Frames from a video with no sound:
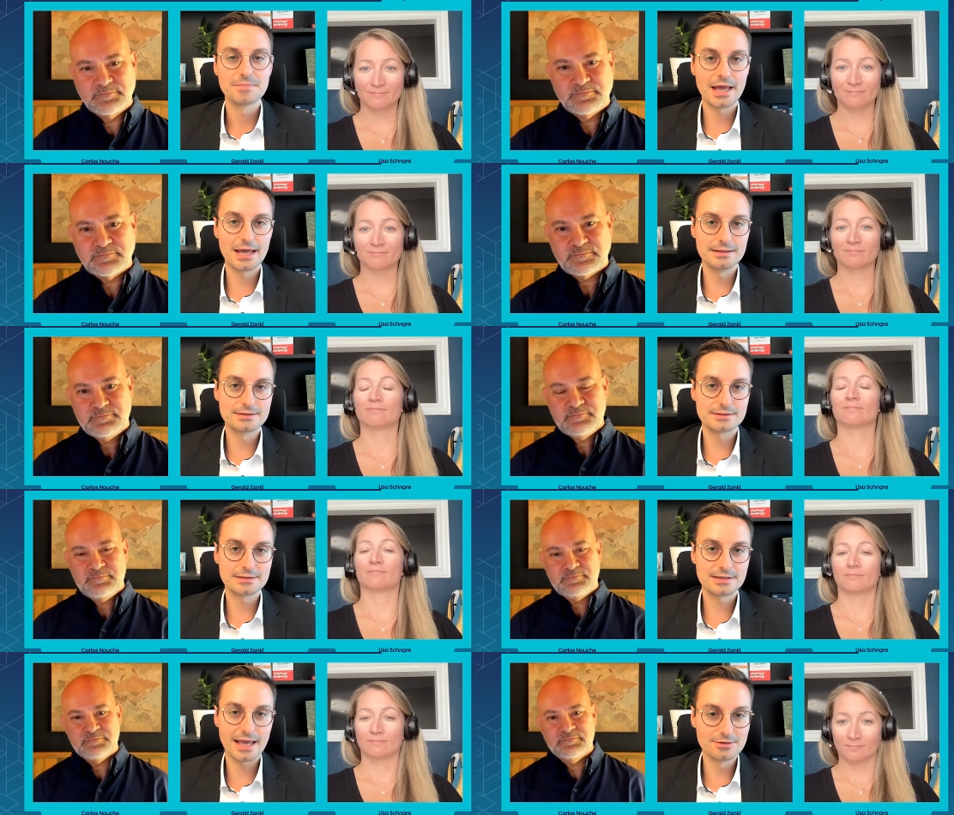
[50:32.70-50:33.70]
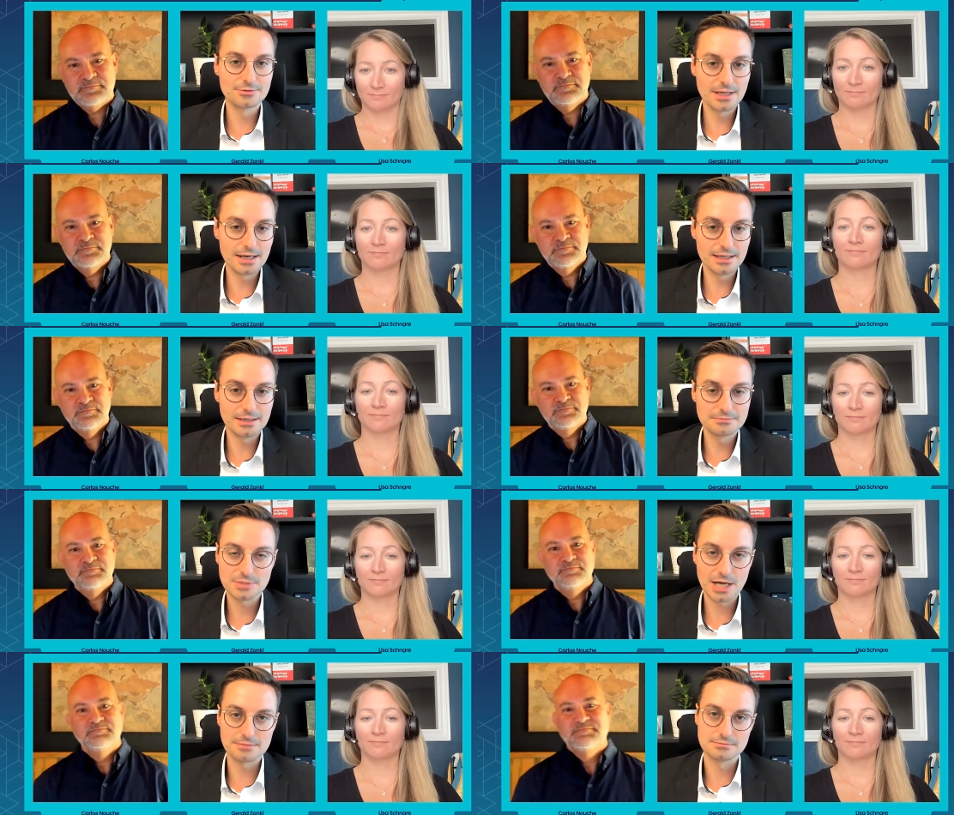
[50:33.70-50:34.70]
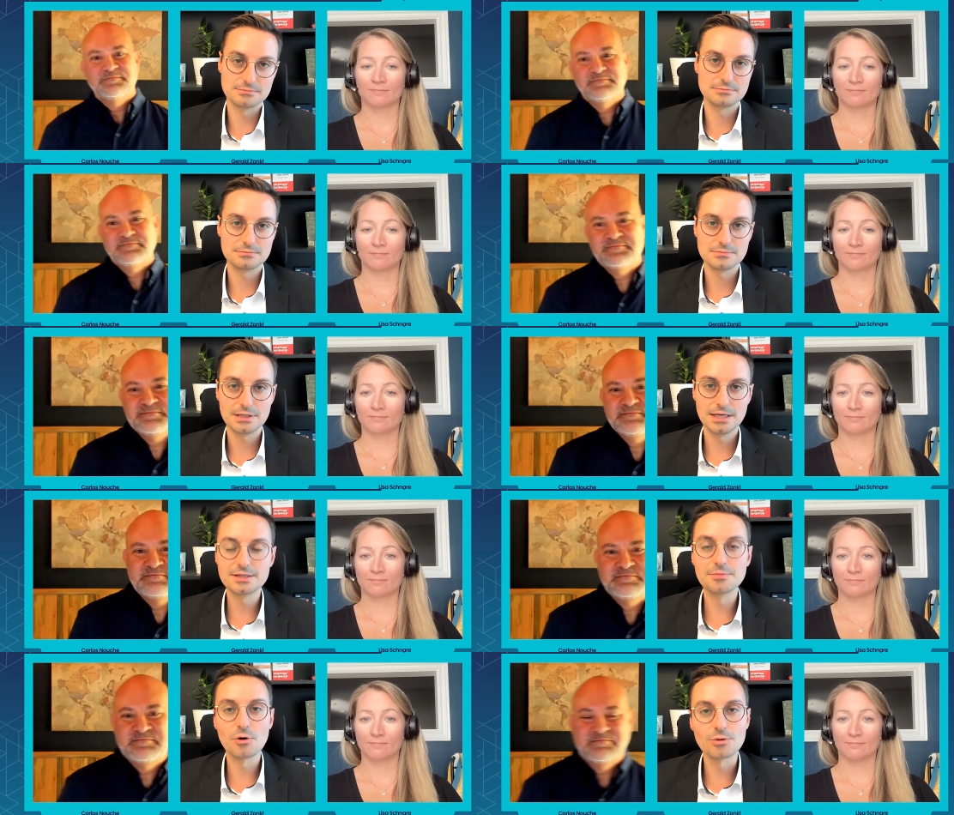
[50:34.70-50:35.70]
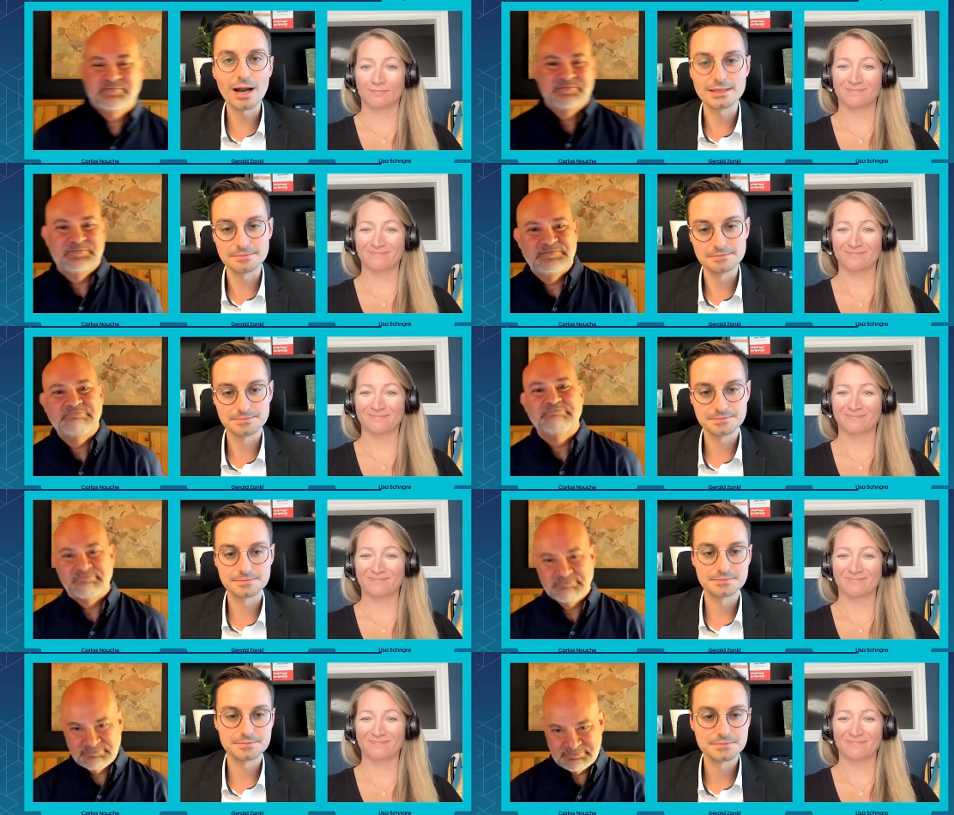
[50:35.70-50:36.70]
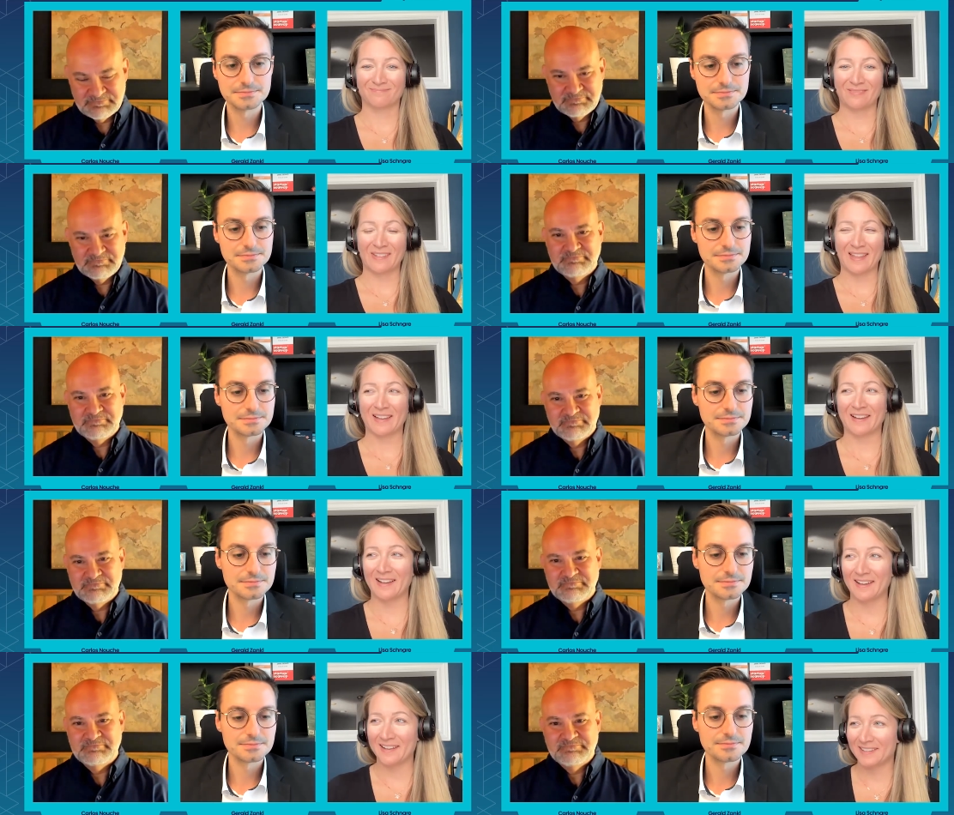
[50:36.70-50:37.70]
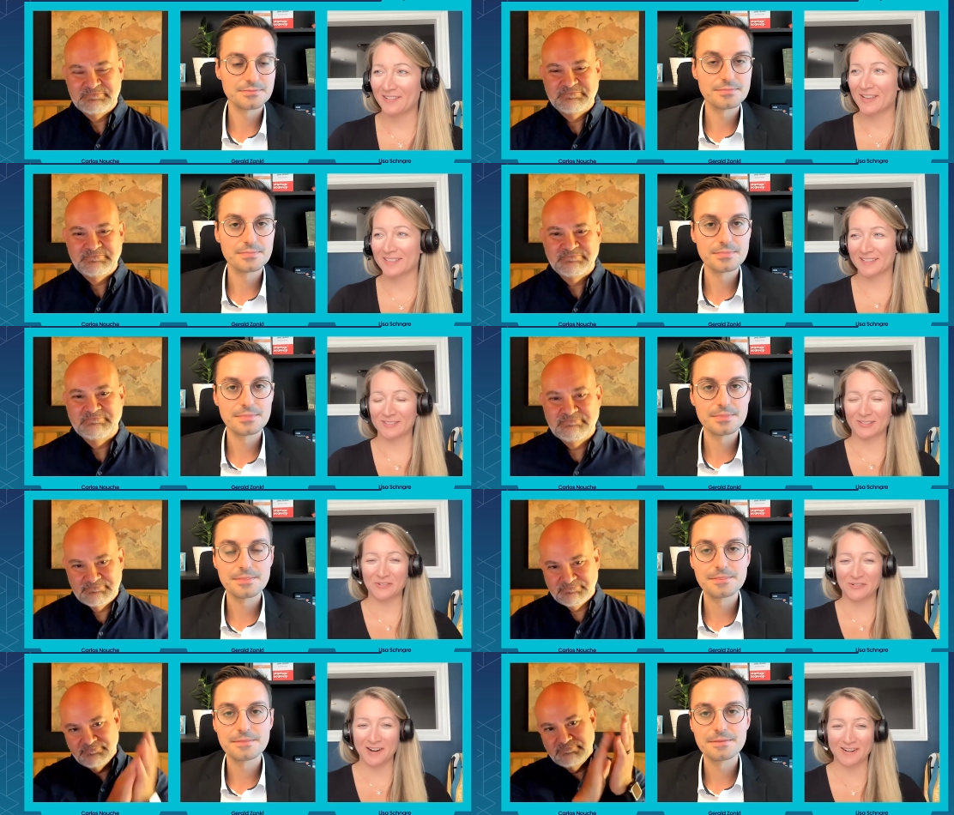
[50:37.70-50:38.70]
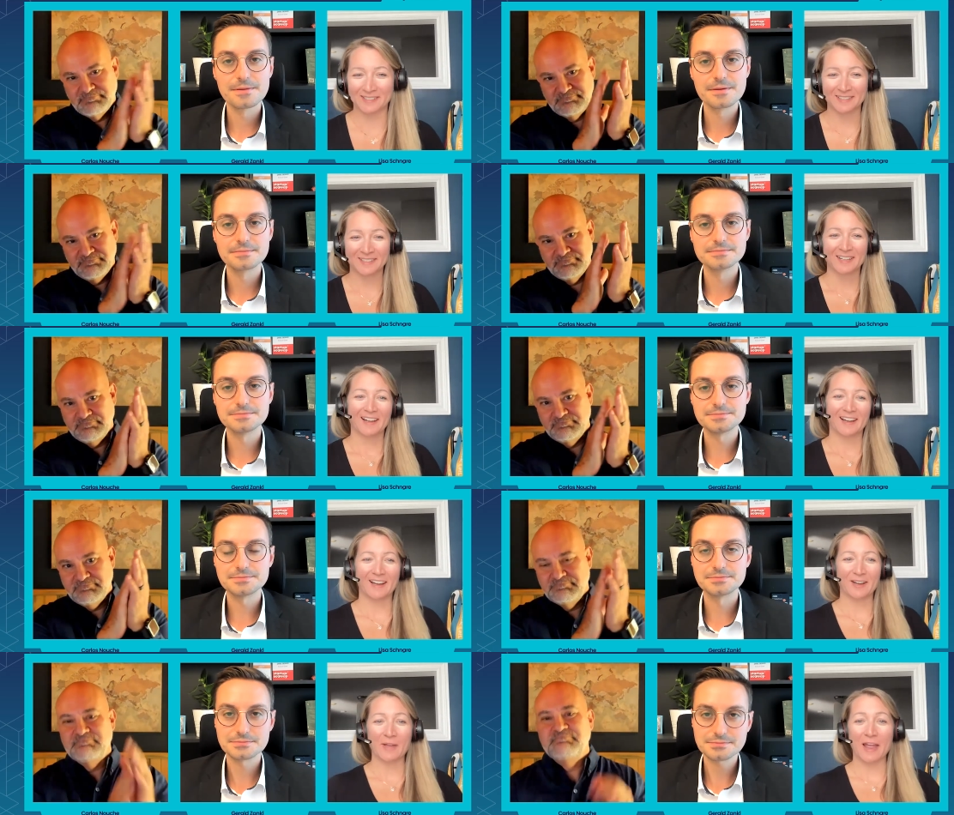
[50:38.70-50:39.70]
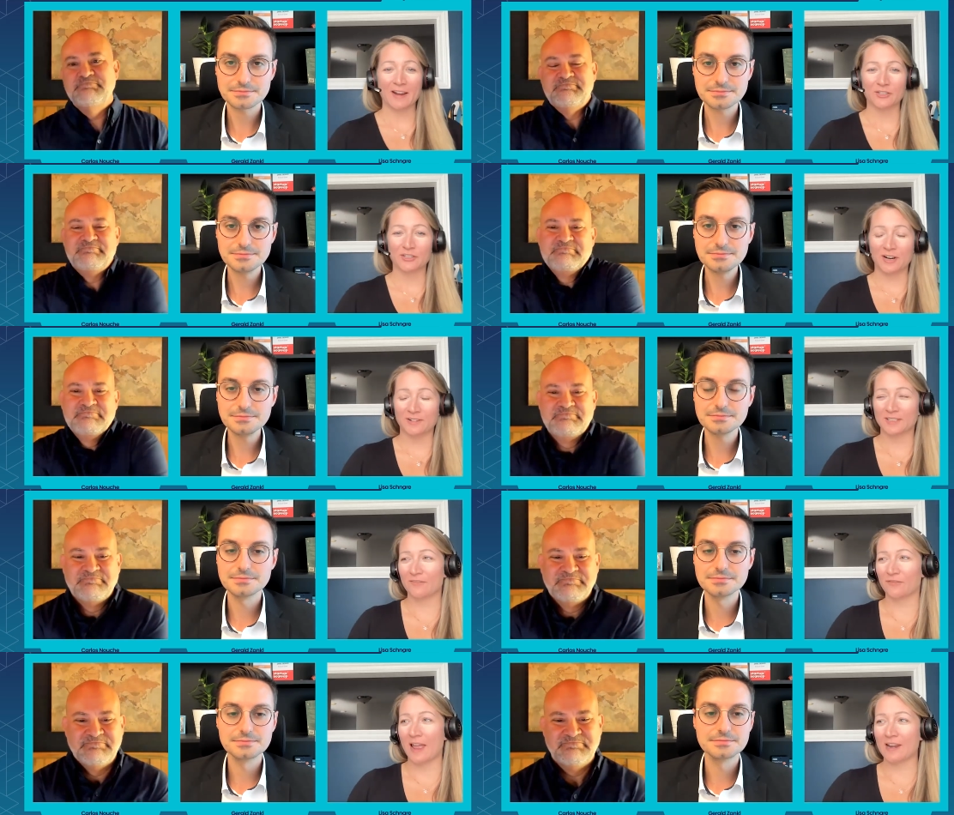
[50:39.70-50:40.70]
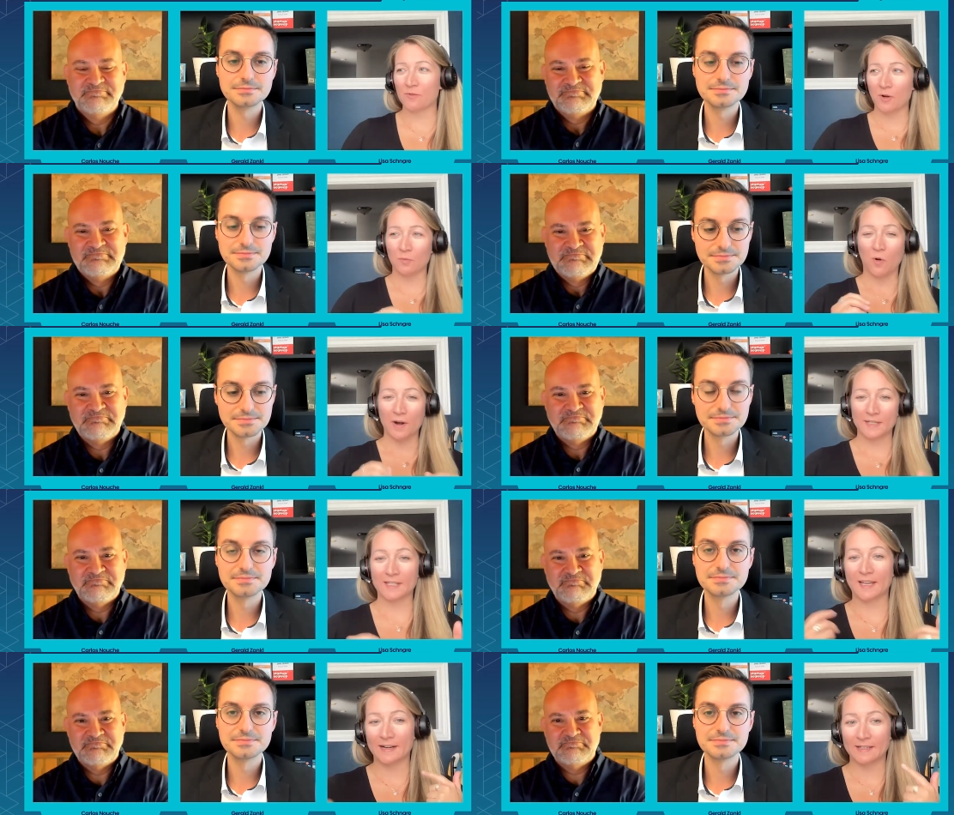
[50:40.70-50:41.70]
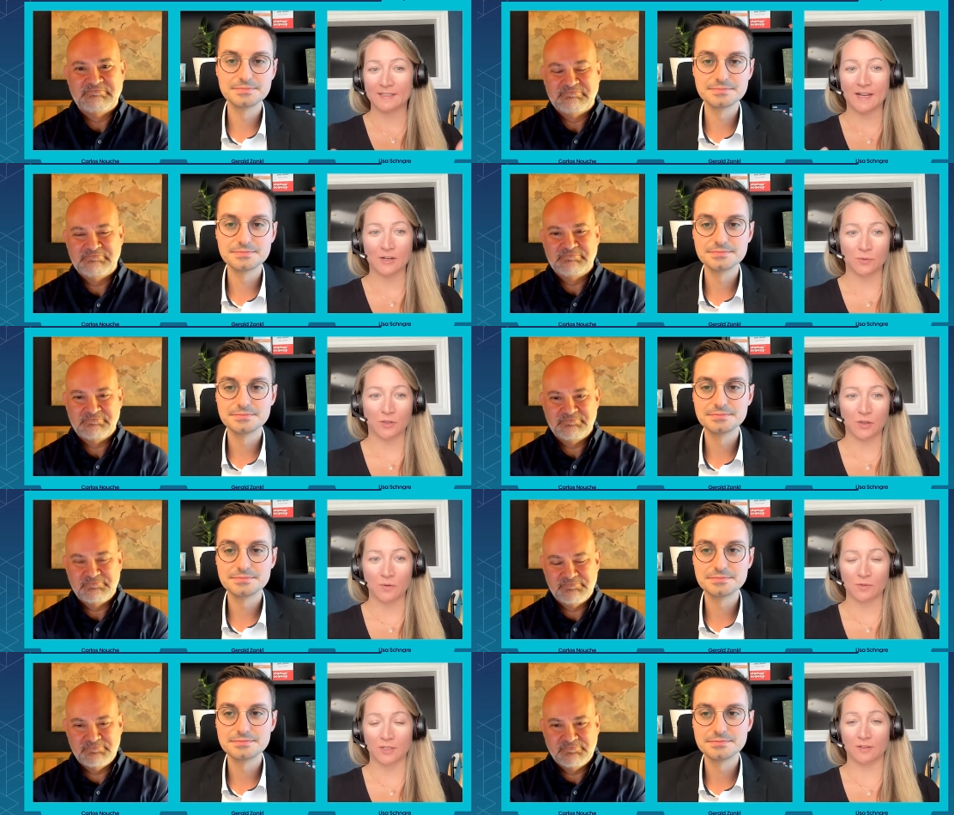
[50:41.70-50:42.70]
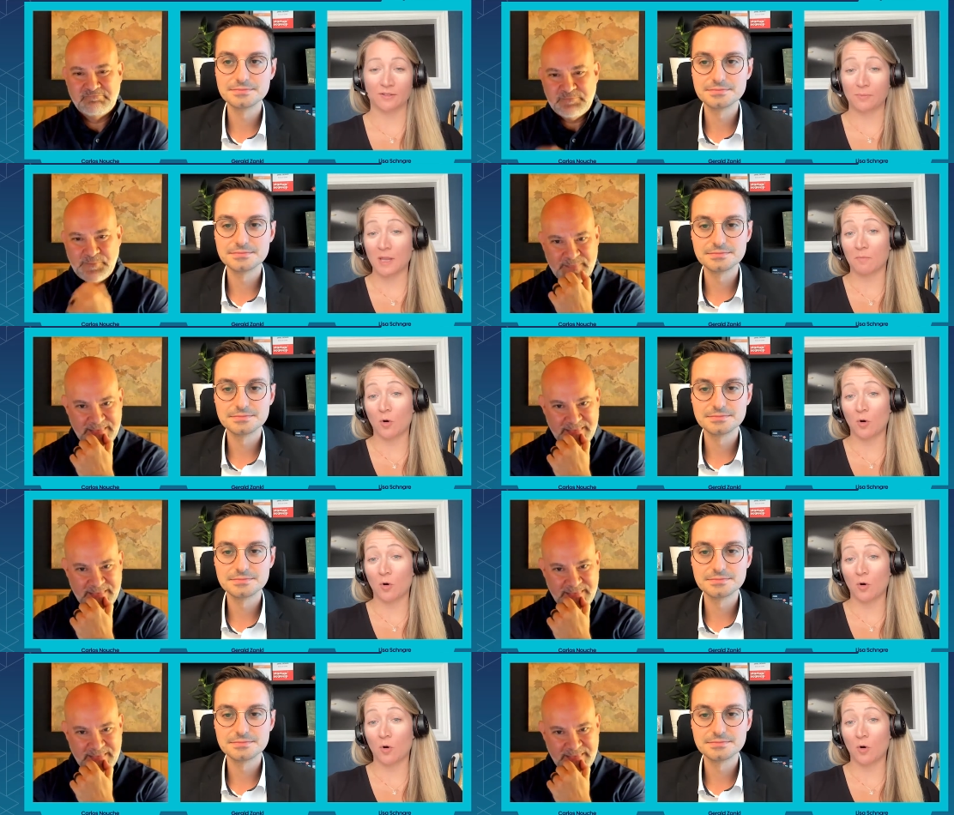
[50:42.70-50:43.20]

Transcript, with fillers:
Speaker 1: and can really, yeah, hit the ball running.
Speaker 2: I love it. That's so great. Um, and Gerald, if anyone wanted to get in touch with you to speak